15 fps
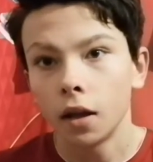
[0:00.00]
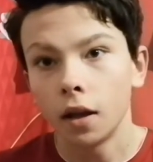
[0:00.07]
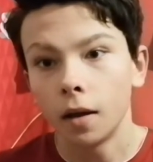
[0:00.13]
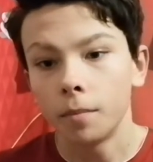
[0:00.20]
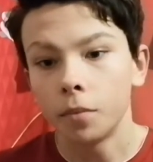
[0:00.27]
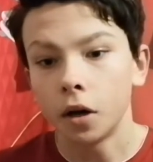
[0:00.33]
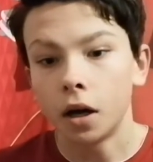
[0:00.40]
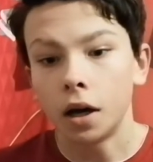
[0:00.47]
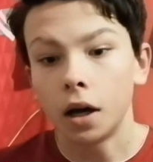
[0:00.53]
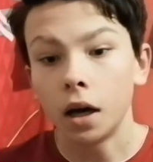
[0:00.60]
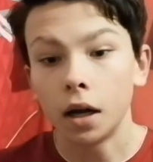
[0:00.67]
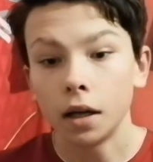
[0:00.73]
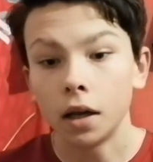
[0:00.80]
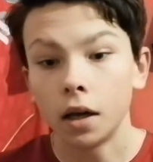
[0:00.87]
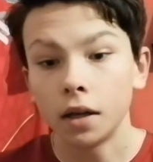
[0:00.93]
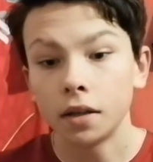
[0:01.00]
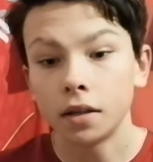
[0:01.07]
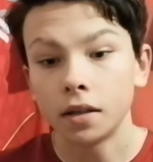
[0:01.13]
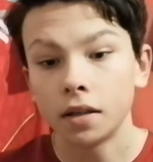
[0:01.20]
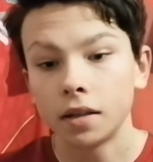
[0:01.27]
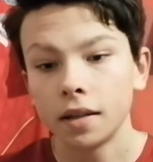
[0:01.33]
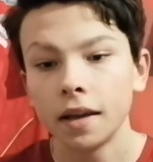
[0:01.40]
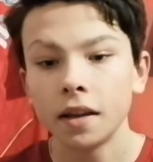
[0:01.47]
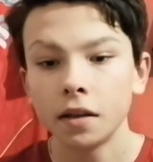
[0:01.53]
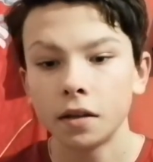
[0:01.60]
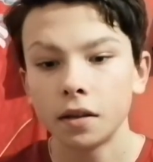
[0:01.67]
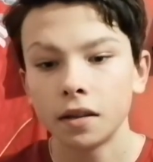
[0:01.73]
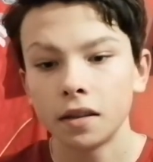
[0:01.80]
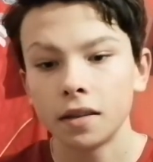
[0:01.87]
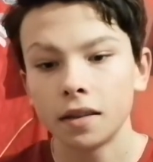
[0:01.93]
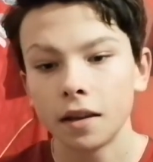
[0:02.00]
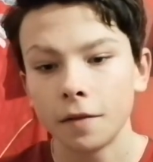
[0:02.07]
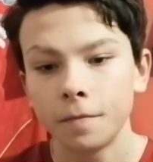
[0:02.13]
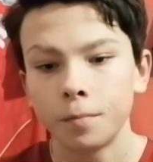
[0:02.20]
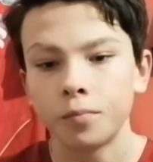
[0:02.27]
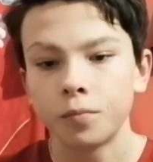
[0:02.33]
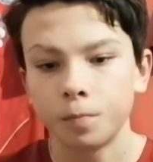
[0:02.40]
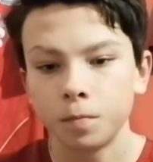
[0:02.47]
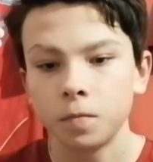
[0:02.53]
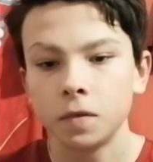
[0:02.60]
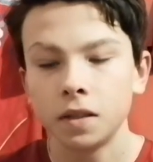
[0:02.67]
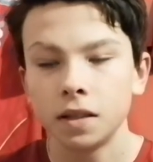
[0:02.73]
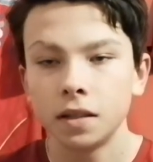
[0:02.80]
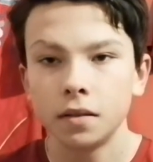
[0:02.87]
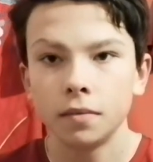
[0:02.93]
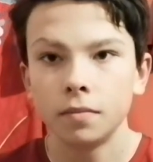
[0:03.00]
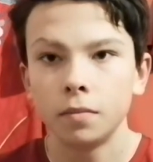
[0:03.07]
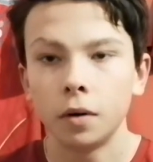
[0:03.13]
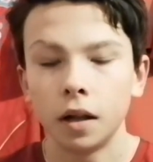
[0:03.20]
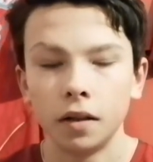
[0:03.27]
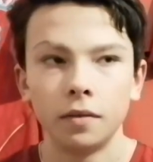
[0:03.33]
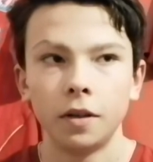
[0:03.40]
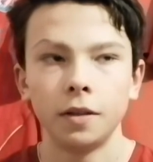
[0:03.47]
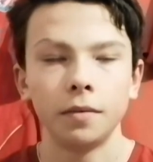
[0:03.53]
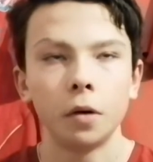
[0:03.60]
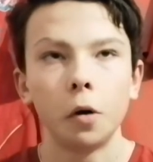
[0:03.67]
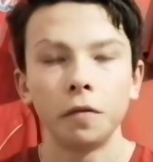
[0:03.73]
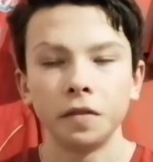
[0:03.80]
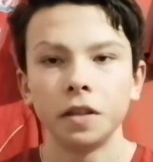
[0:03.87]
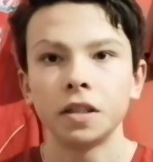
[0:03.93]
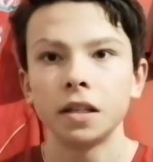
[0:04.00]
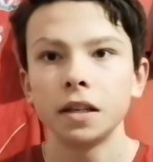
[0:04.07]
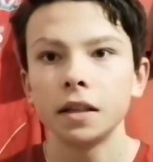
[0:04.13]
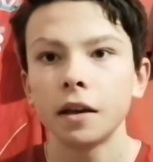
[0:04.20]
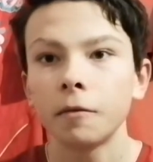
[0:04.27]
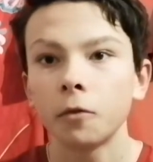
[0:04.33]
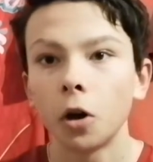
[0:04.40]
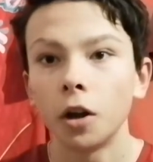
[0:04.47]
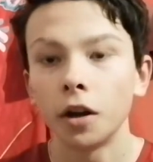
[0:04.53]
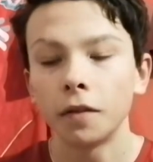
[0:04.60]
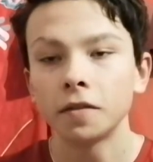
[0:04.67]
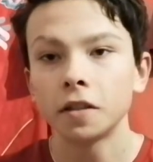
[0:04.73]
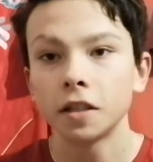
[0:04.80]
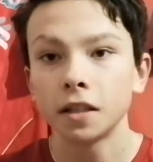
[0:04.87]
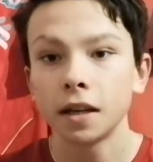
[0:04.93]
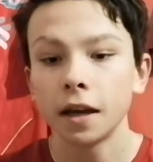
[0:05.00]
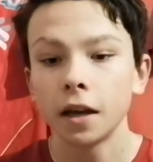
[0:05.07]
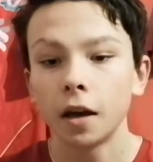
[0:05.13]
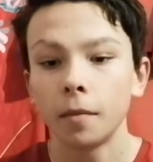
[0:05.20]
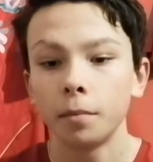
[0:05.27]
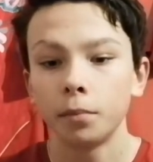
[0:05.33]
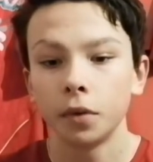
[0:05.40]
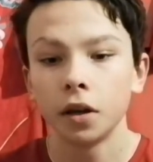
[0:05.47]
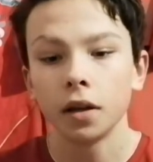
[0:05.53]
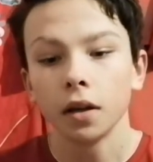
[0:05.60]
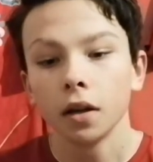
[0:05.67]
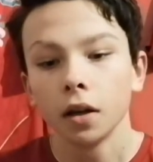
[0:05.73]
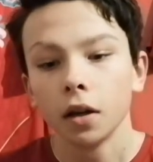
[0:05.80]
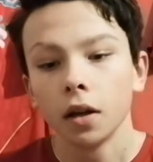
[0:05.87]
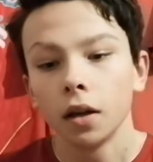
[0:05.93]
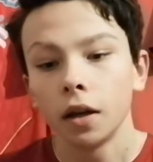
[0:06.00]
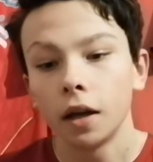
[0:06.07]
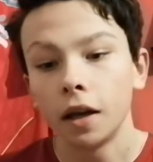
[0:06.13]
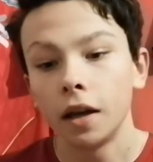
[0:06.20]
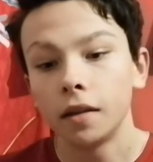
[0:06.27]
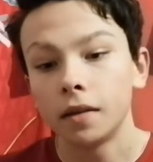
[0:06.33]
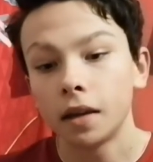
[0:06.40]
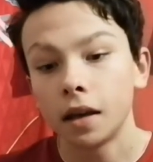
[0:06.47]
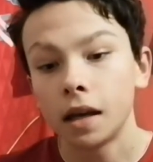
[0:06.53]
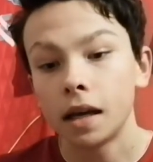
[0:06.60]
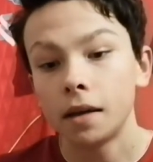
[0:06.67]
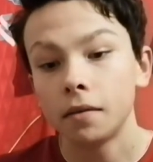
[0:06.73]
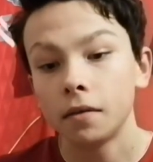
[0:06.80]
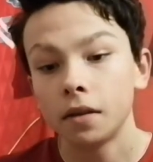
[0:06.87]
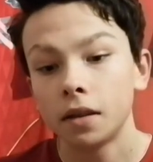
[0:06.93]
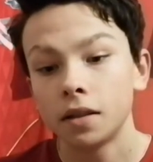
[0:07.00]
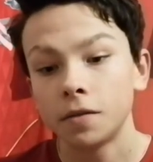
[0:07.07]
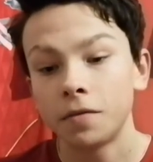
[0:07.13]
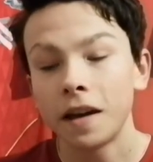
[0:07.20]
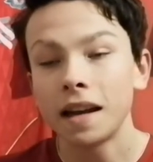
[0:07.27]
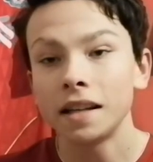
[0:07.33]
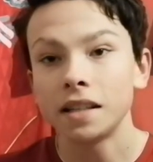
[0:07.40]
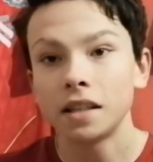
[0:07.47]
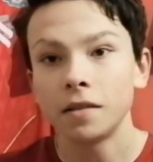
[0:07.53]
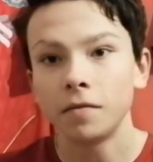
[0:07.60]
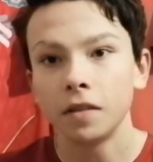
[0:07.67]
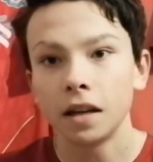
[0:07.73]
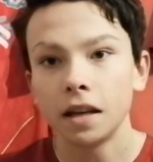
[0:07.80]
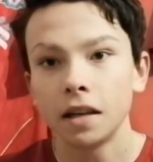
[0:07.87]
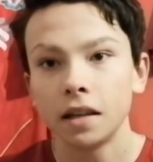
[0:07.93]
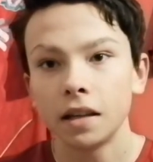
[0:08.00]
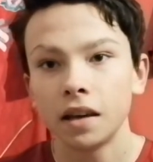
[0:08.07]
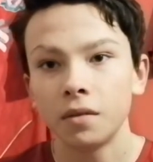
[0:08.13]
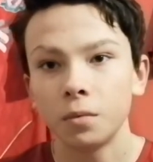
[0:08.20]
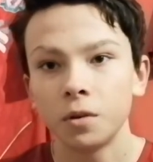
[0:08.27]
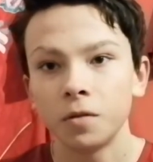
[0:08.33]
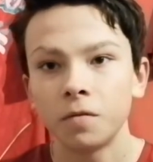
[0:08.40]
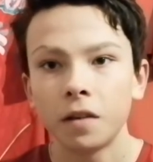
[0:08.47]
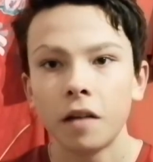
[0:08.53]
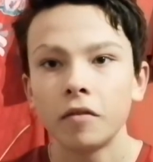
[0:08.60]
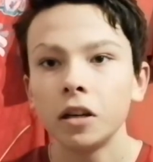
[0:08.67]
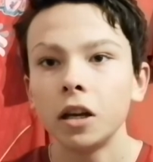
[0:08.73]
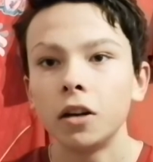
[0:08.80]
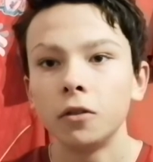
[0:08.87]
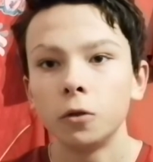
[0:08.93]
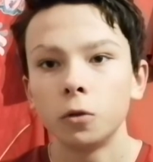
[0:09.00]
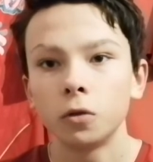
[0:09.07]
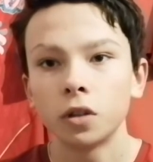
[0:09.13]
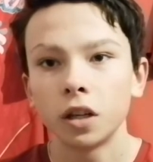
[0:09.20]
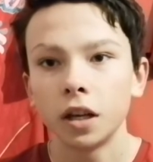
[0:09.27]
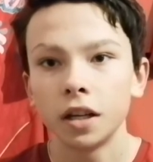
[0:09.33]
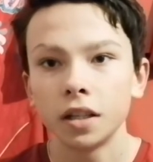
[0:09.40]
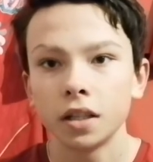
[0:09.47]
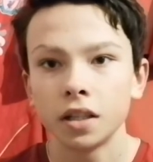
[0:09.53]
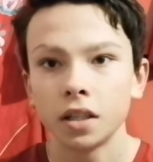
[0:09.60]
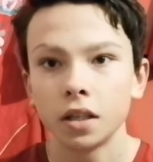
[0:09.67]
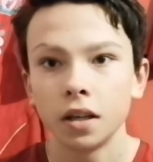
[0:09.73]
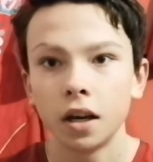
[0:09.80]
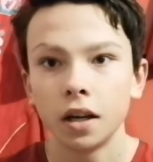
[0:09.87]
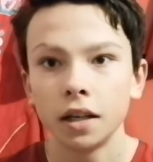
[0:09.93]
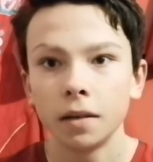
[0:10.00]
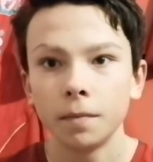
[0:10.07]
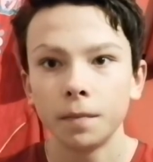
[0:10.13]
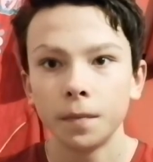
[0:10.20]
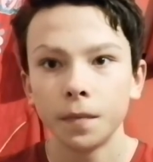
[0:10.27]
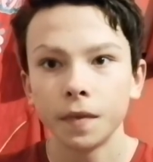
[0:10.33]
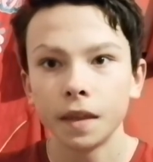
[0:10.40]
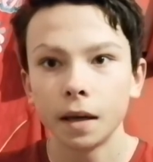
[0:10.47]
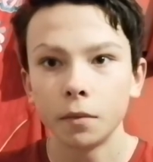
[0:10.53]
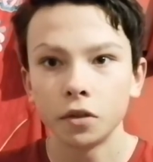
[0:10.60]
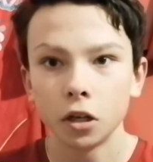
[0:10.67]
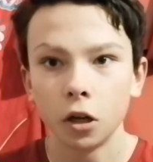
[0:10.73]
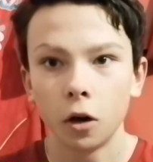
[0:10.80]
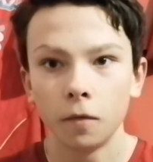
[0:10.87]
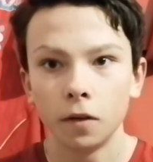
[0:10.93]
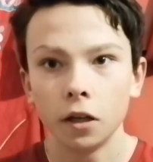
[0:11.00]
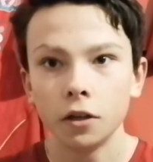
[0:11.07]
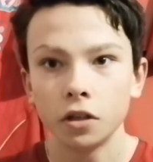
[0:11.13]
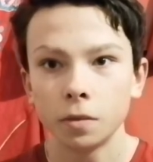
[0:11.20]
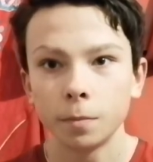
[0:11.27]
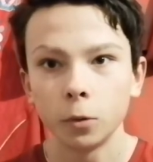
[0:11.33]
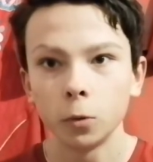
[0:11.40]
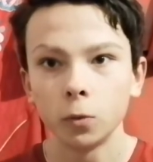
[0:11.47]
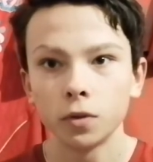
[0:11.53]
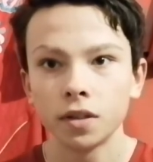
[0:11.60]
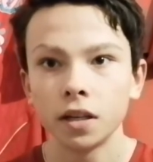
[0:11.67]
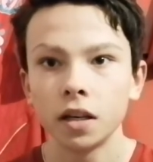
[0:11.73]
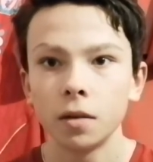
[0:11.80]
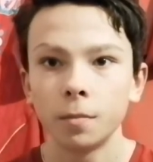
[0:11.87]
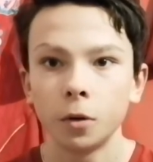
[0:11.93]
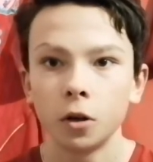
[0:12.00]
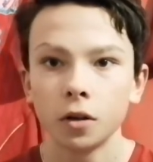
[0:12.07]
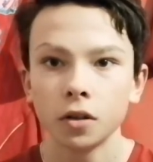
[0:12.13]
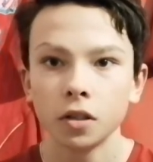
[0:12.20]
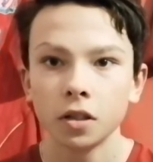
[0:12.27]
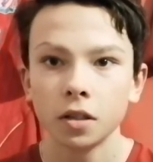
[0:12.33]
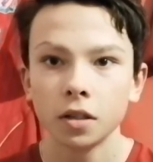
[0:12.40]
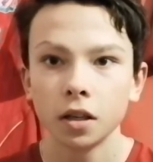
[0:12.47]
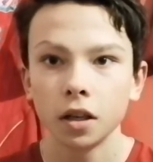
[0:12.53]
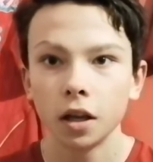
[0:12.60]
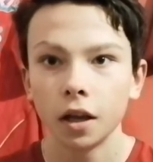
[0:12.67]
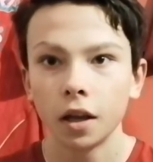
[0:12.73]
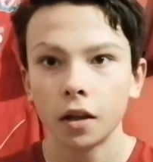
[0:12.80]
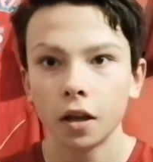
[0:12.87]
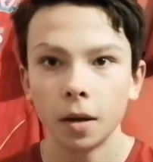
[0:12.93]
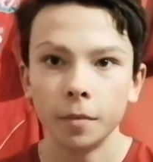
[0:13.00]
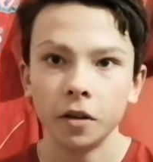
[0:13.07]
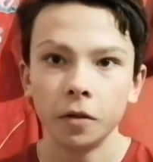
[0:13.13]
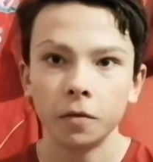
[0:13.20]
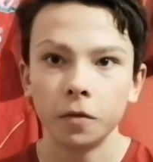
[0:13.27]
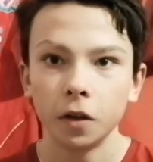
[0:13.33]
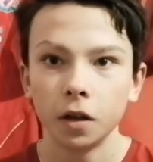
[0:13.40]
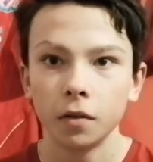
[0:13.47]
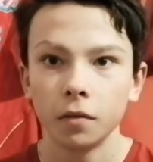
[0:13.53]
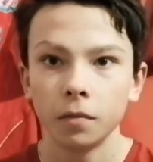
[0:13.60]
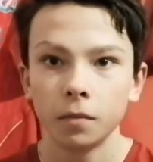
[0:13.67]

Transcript: But I think they, well, obviously they've got enough to stay up, but they're defensively they were very unorganised tonight. There was a lot of loose balls in the box coming for